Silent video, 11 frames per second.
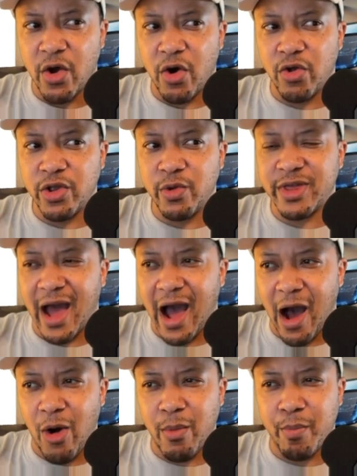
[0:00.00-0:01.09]
only
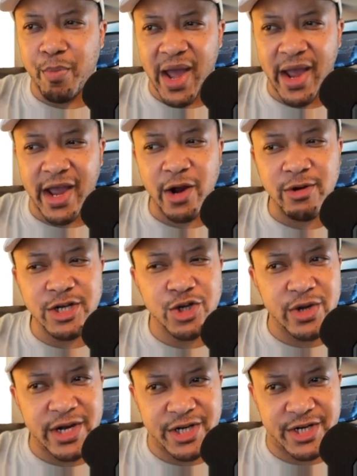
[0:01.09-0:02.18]
without banking
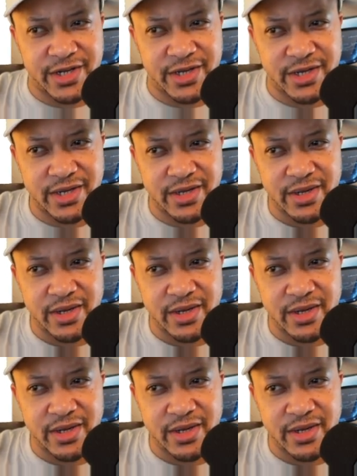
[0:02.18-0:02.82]
restrictions.